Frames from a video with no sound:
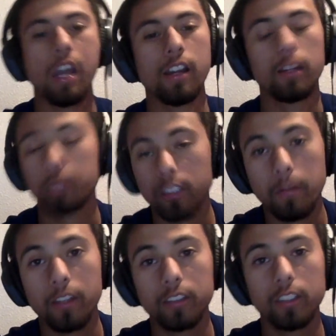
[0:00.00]
I'm sorry I'm
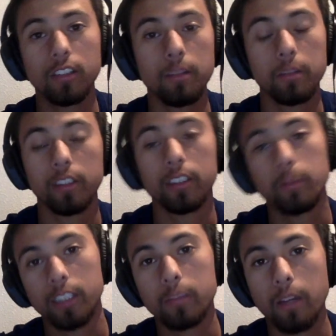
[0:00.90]
pausing it a lot, but I
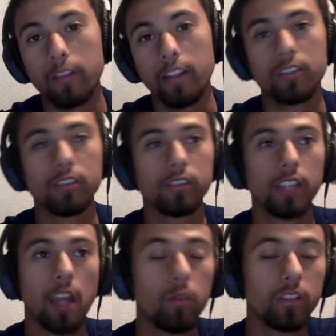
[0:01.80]
mean, it's my reaction and
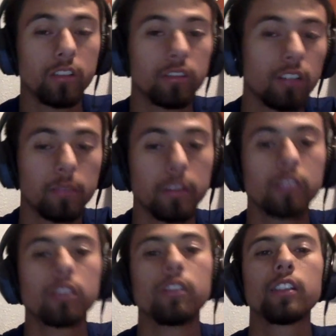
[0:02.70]
I want to talk about it.
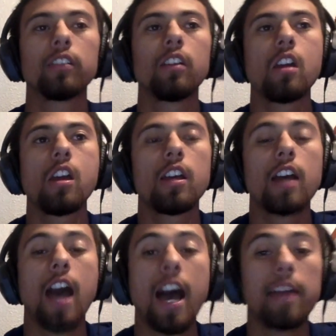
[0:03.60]
So he said,
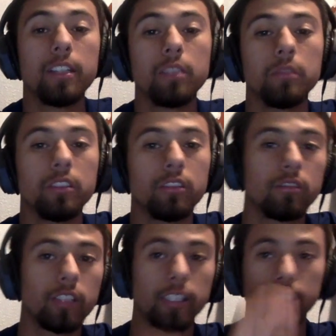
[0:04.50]
I made me, you know,
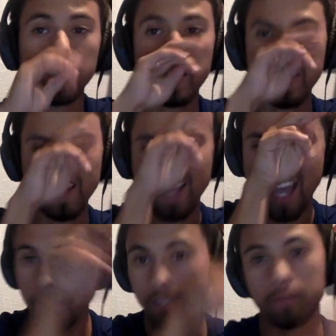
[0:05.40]
like,
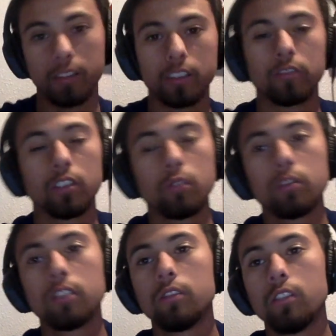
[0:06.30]
I made myself. No
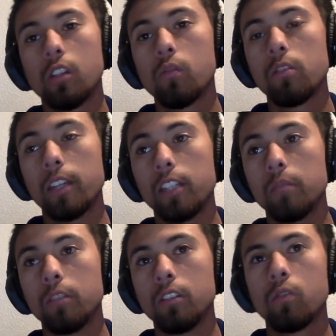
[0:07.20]
one made
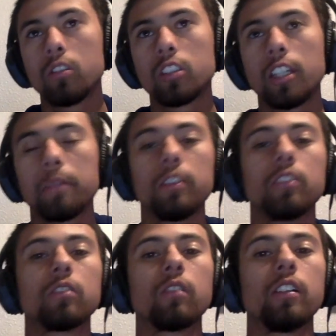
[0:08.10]
me. No one shaped me
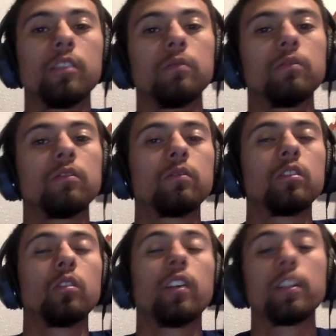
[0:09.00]
into
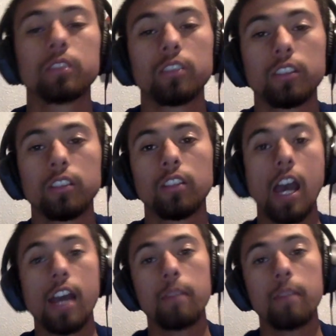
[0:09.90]
who I am today. I